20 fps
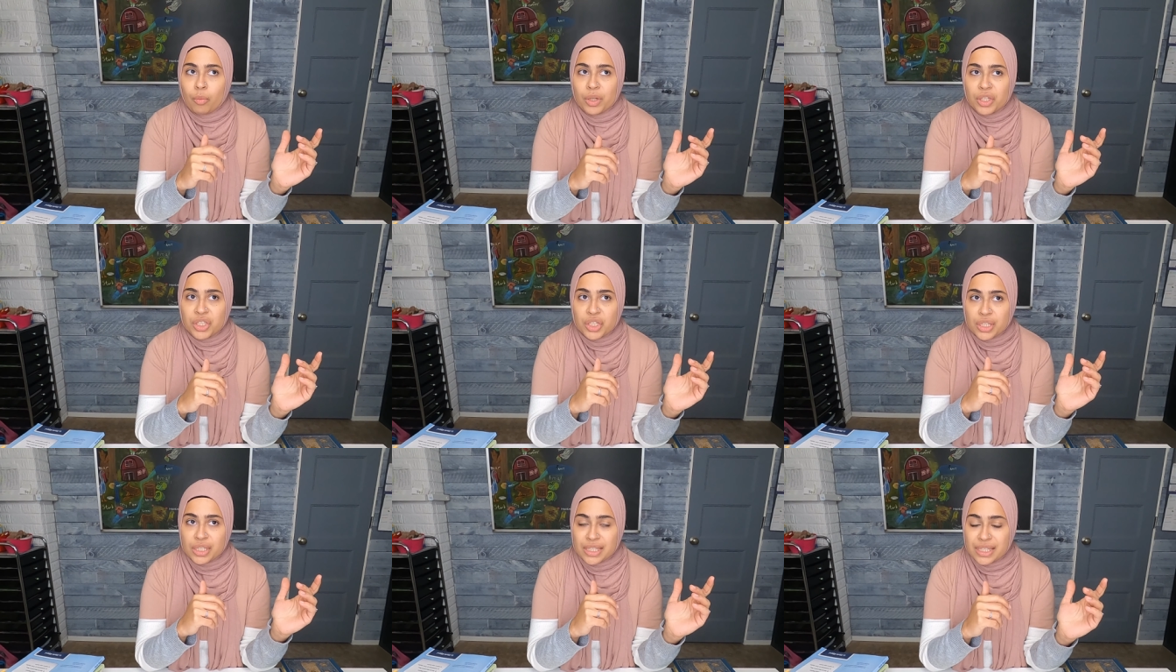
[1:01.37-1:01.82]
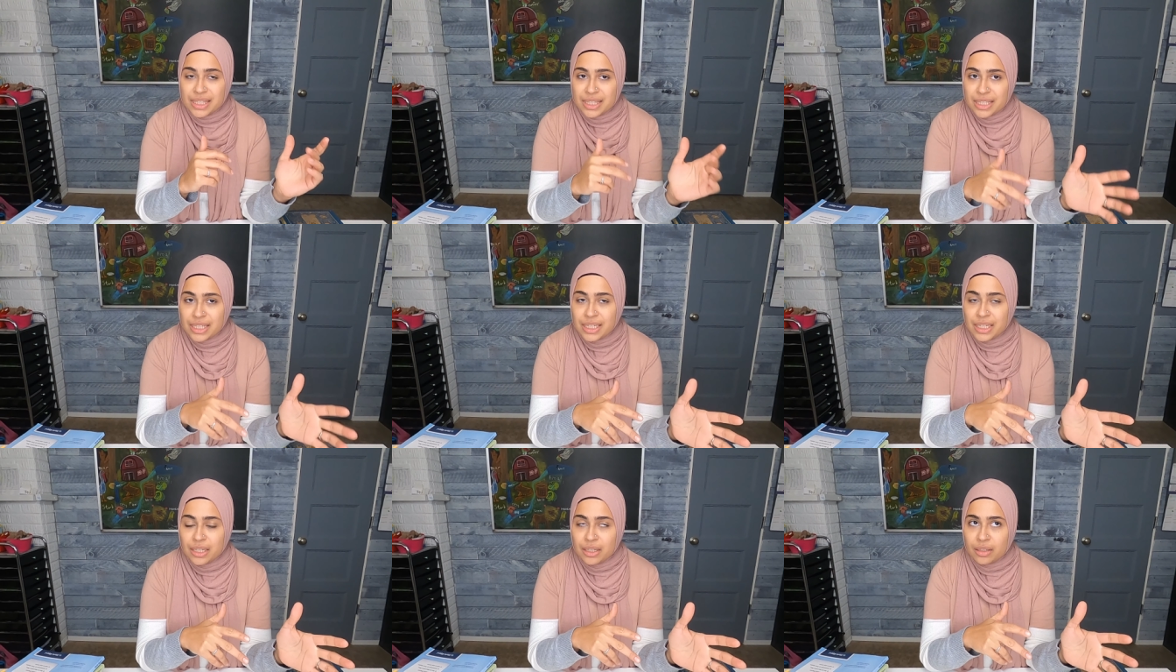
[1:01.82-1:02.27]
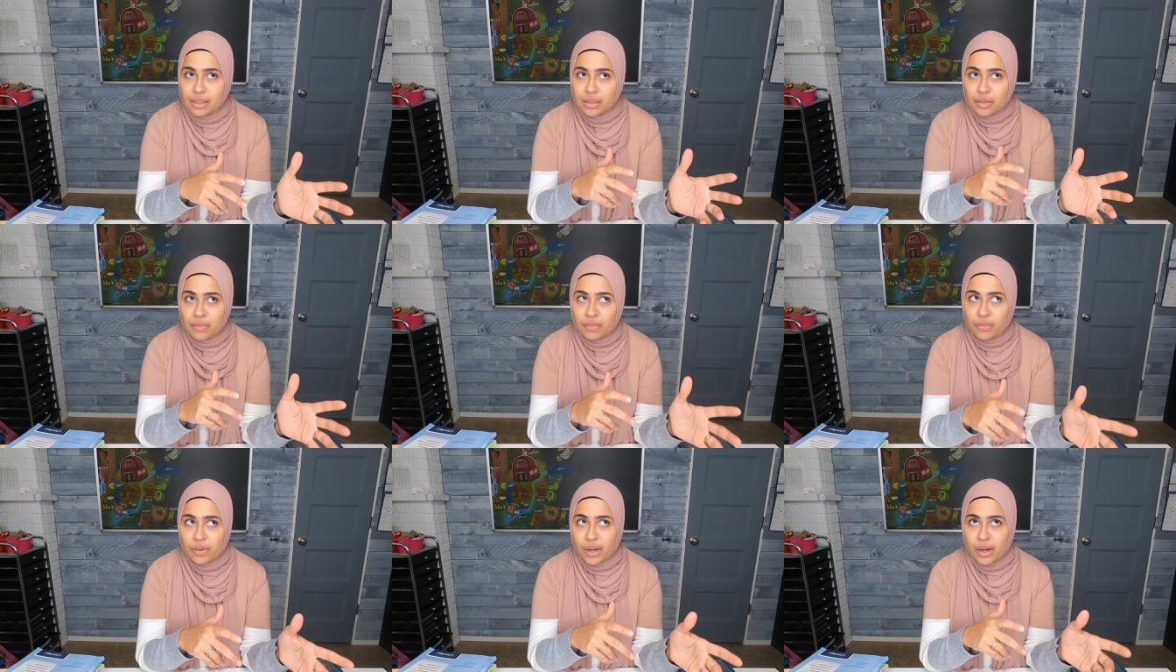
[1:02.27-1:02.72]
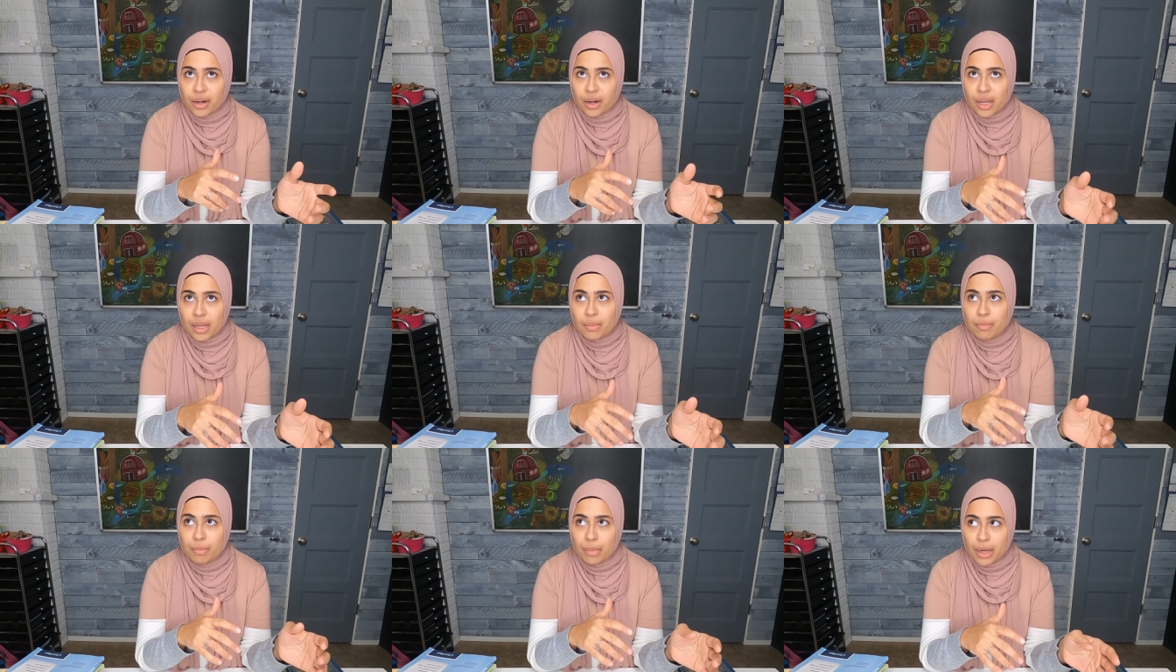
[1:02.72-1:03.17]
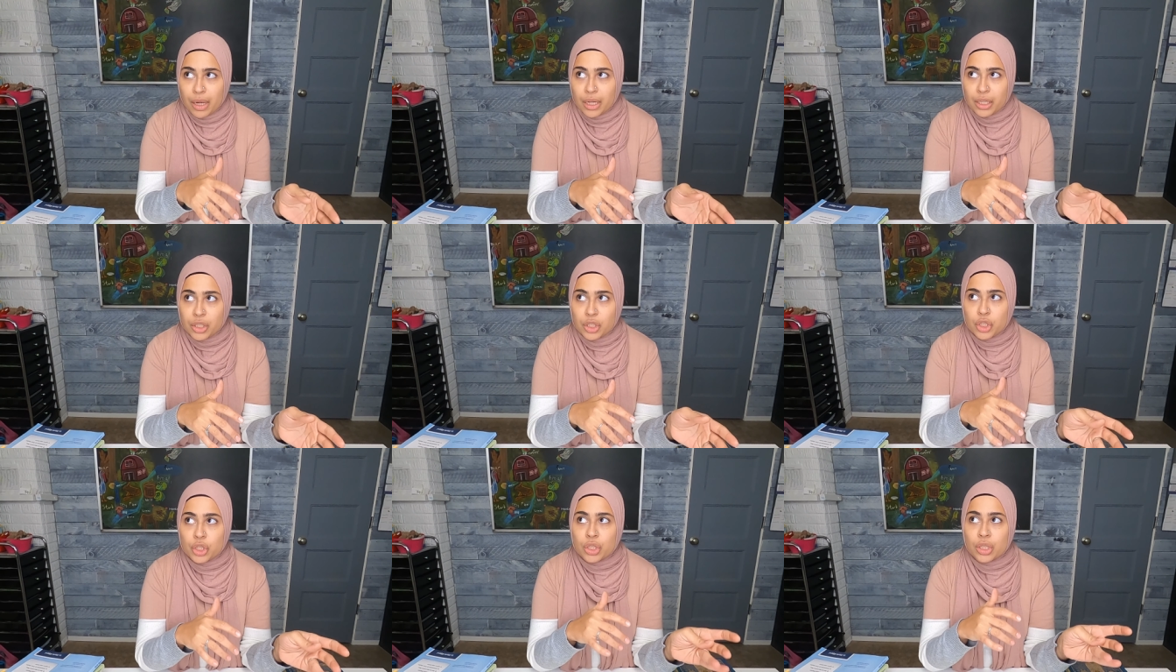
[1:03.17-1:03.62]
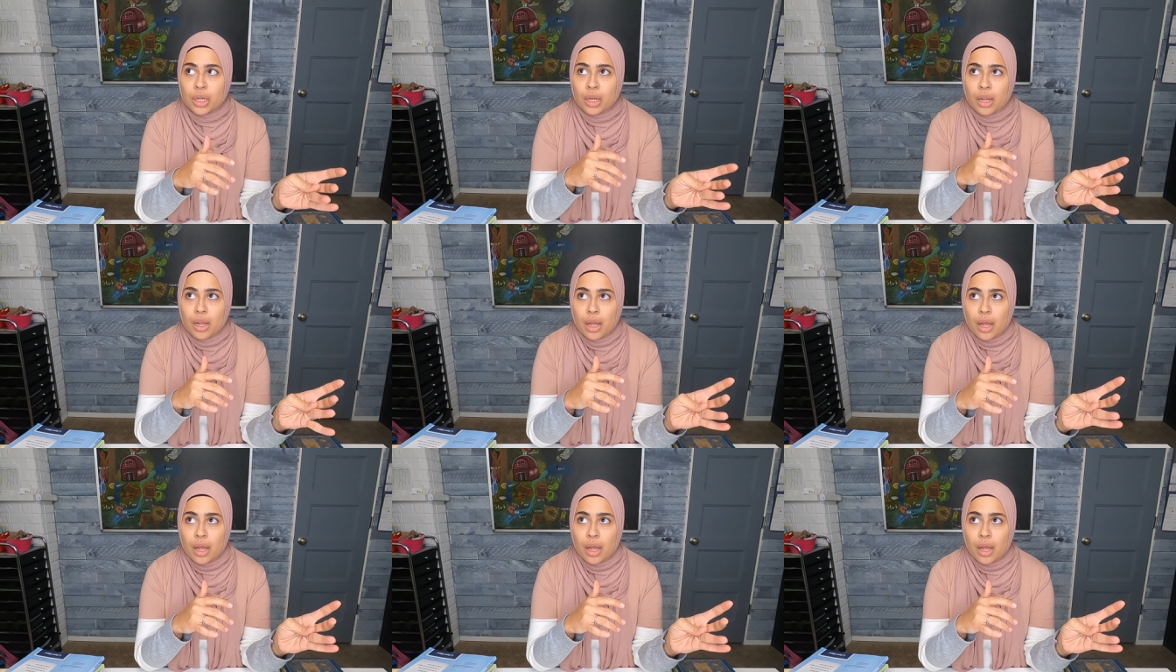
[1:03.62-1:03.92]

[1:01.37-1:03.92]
which is still very much